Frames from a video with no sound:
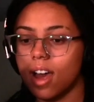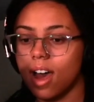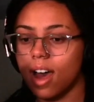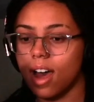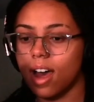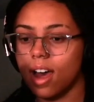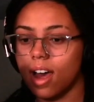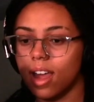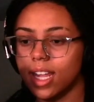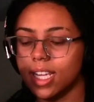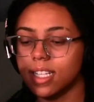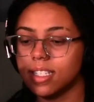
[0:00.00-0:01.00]

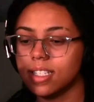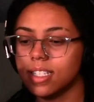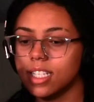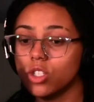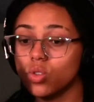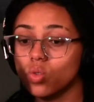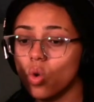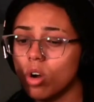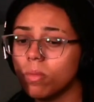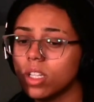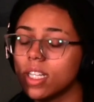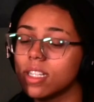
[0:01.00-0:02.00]

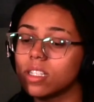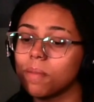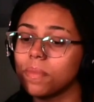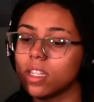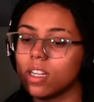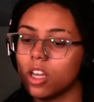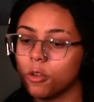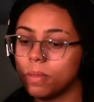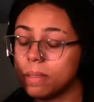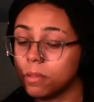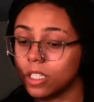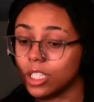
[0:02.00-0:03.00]
normal, and it's something that other
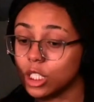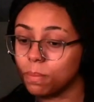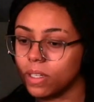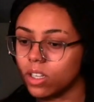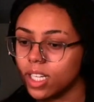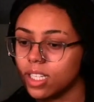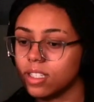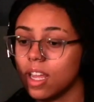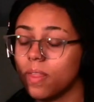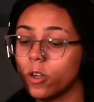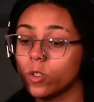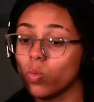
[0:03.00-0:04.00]
people experience,
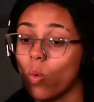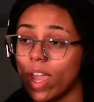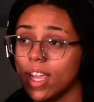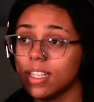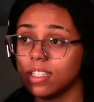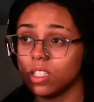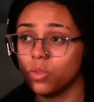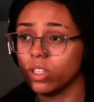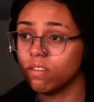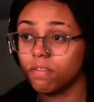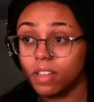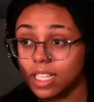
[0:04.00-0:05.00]
and there's ways that you
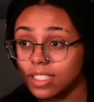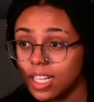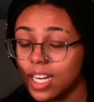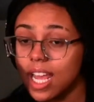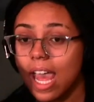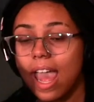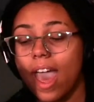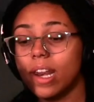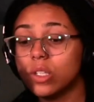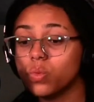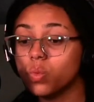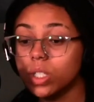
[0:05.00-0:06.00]
can fix it,
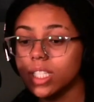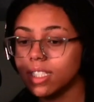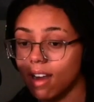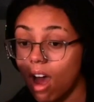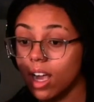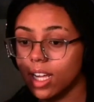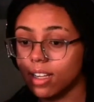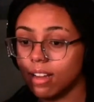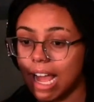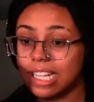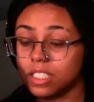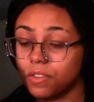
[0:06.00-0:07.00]
and it's really not going to
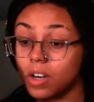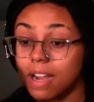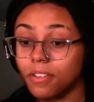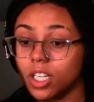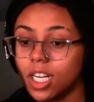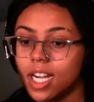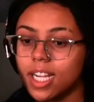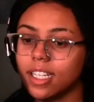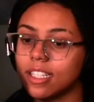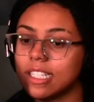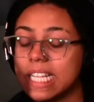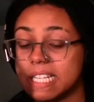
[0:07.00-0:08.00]
last forever.
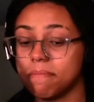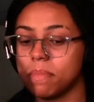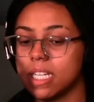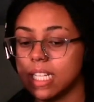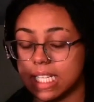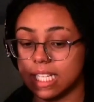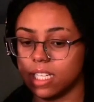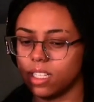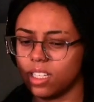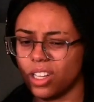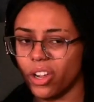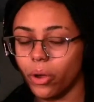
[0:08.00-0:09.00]
Now that doesn't mean it's
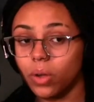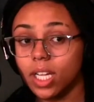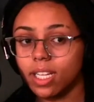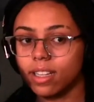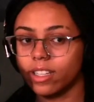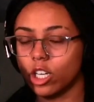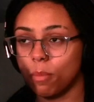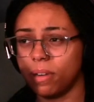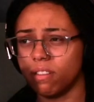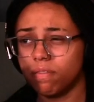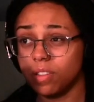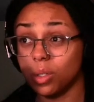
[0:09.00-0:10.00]
going to clear up
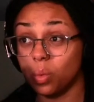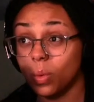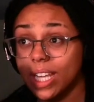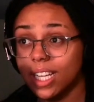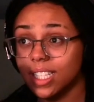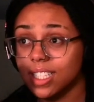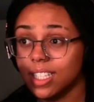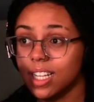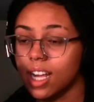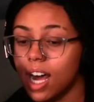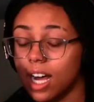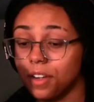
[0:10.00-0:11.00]
in a few weeks.
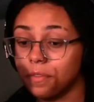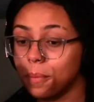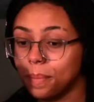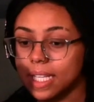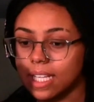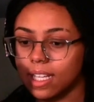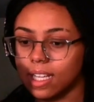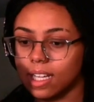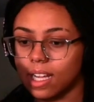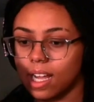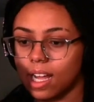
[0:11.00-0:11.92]
For me,